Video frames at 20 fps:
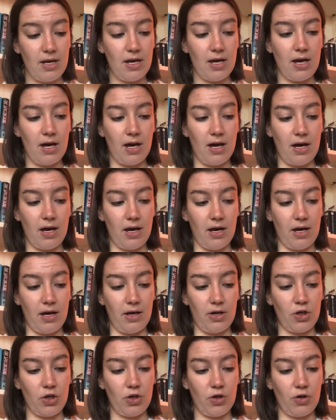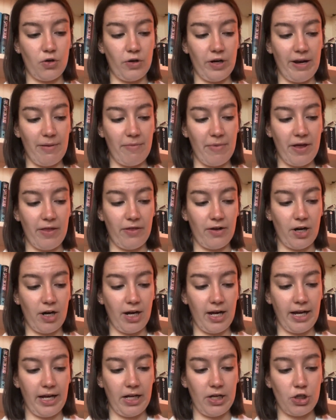a grandmother
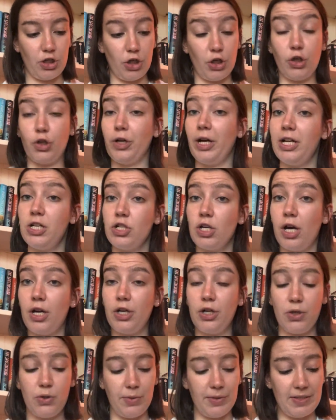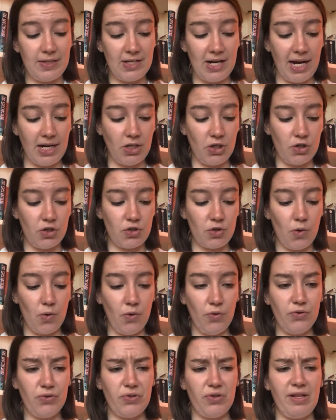and her granddaughter, who's 9 years
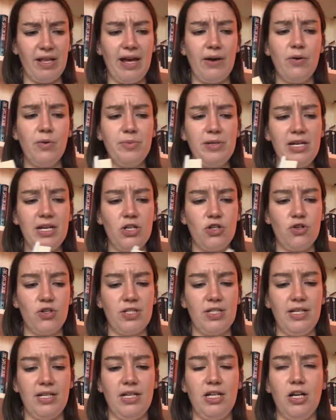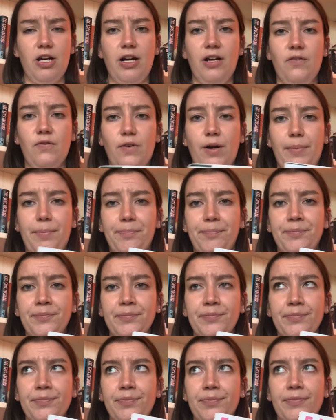old. So that will be interesting hearing from
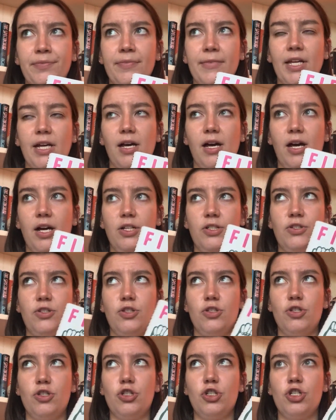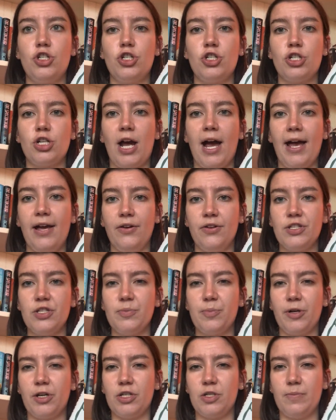a child's
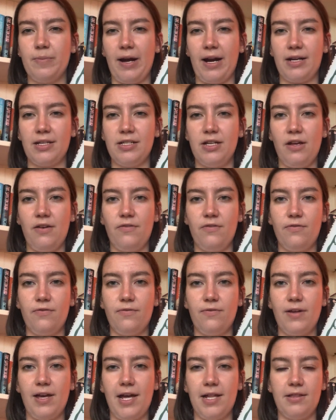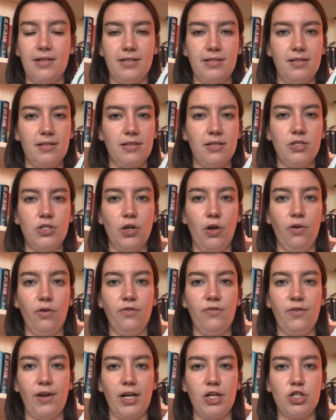perspective, and this is adult
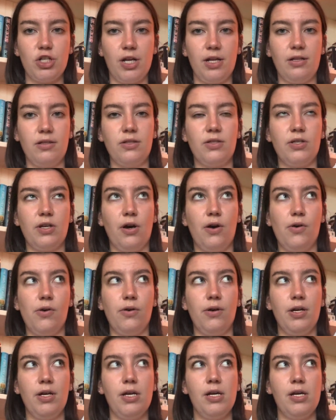fiction, so